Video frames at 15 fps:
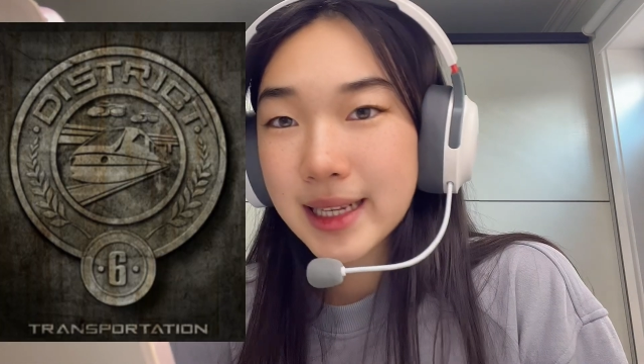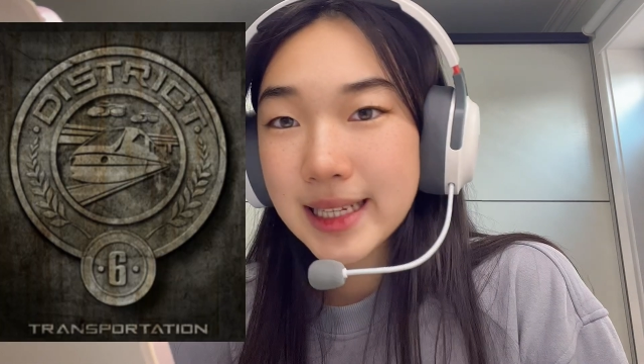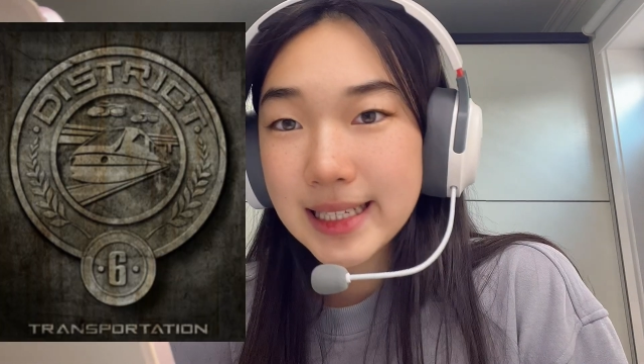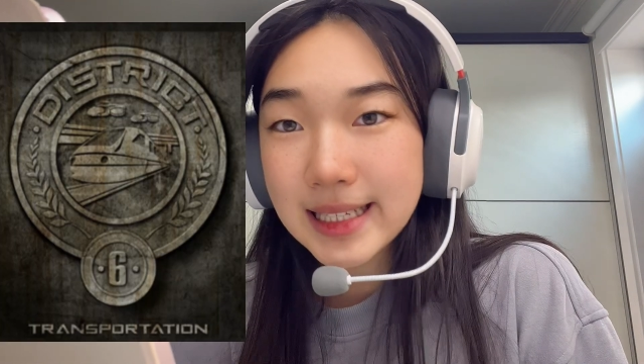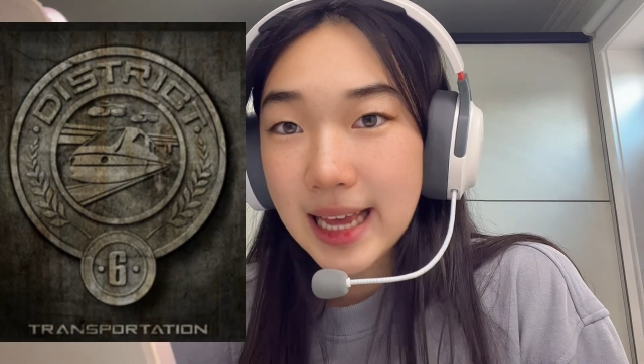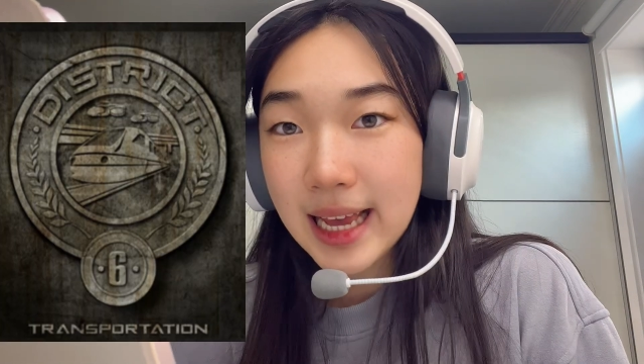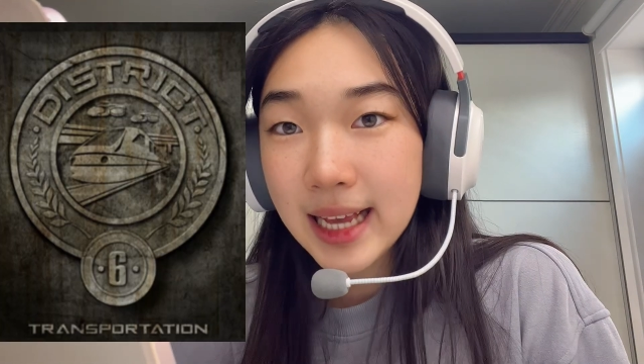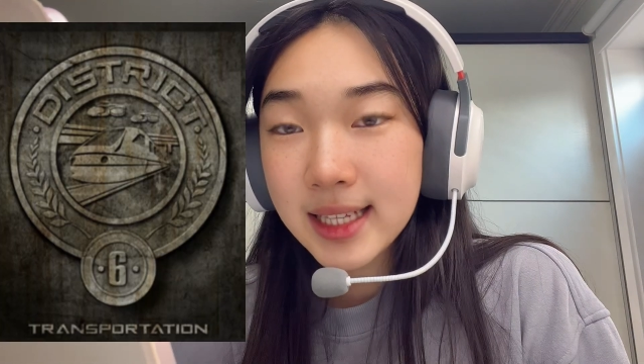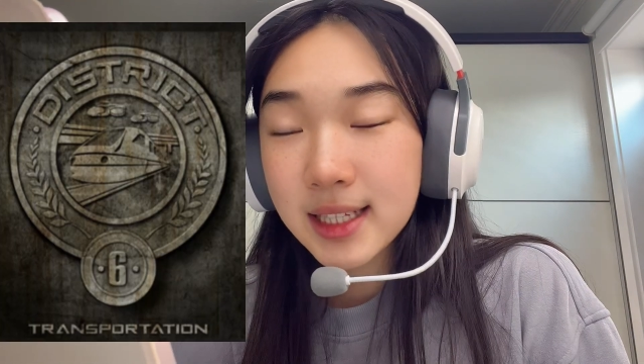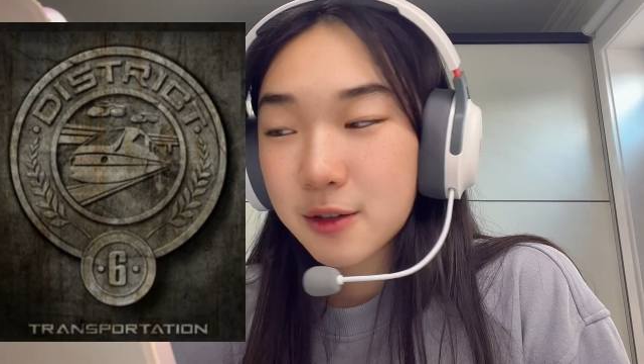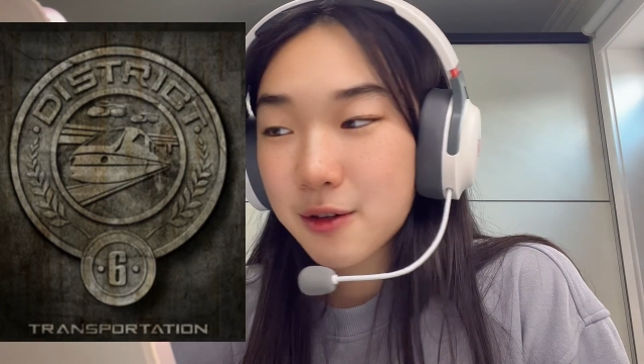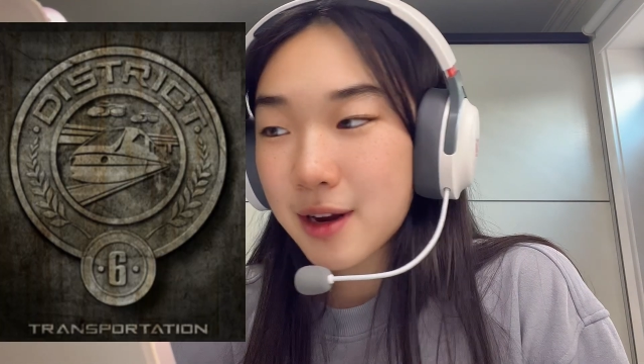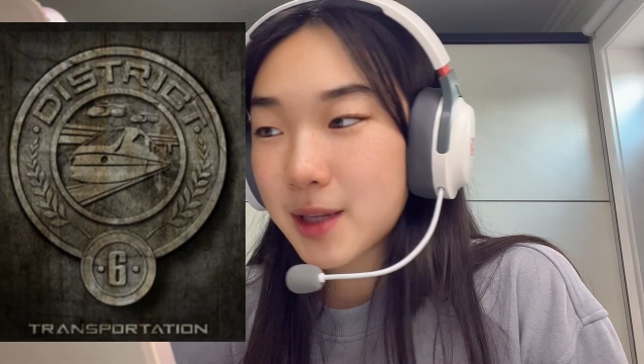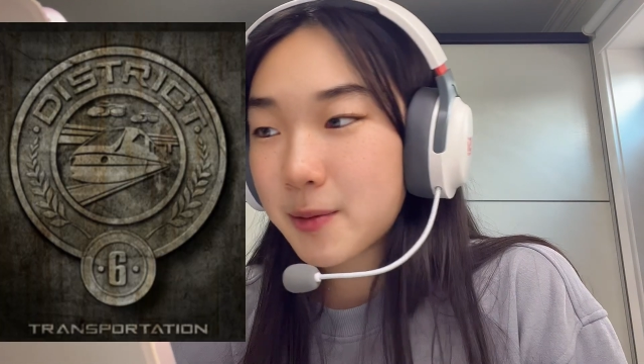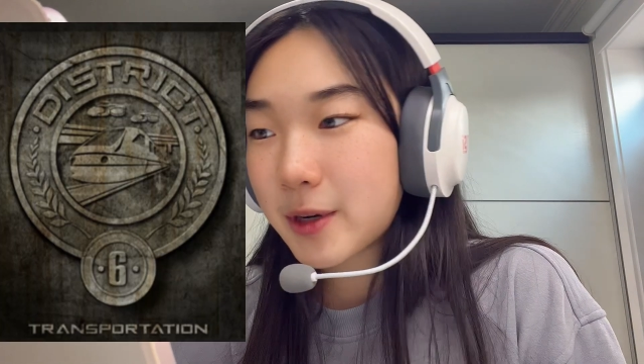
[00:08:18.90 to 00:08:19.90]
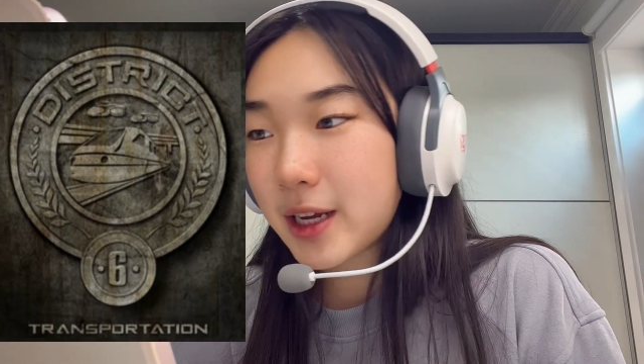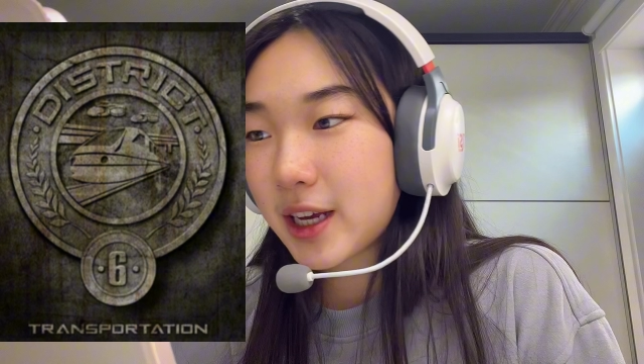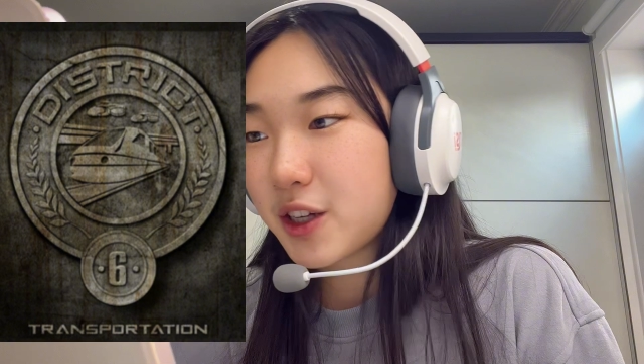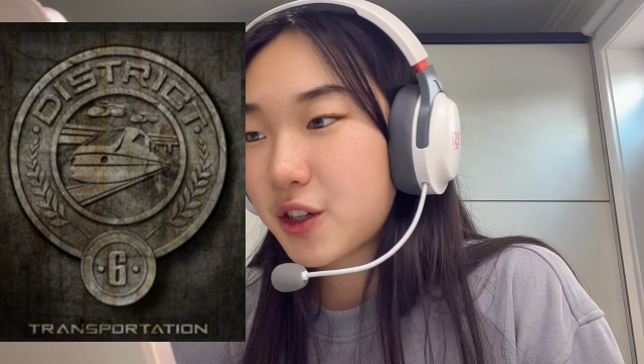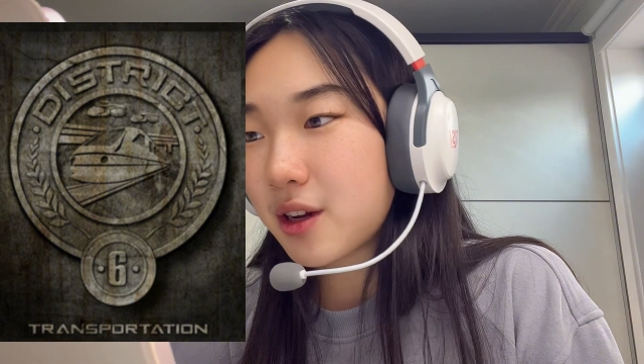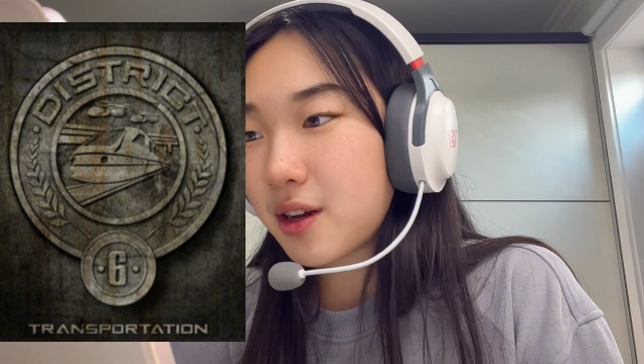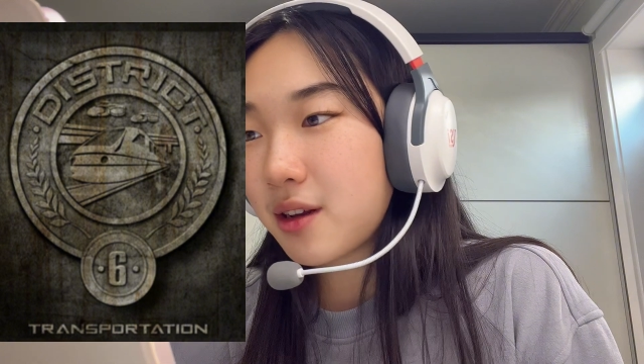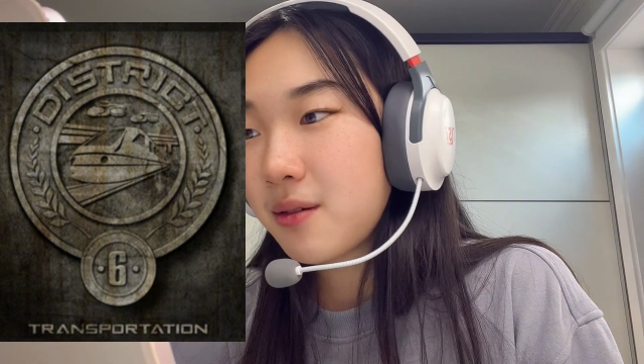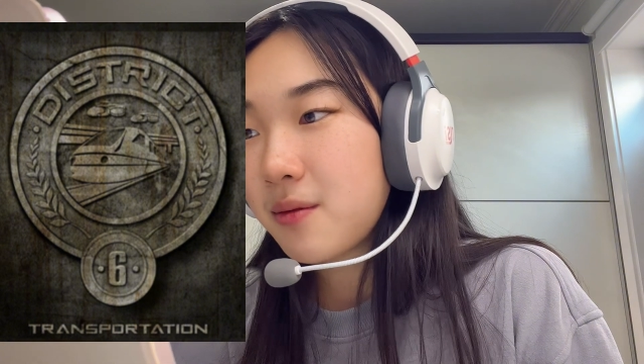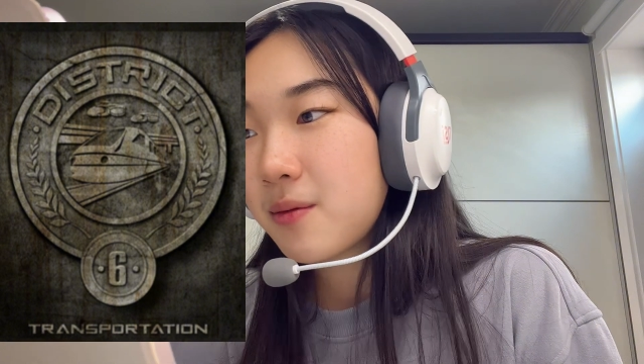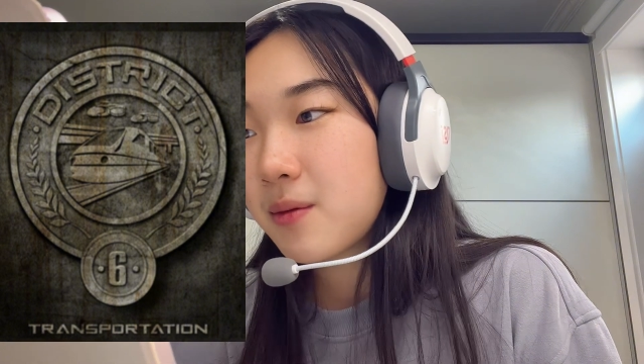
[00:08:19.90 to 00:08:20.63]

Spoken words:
6, transportation,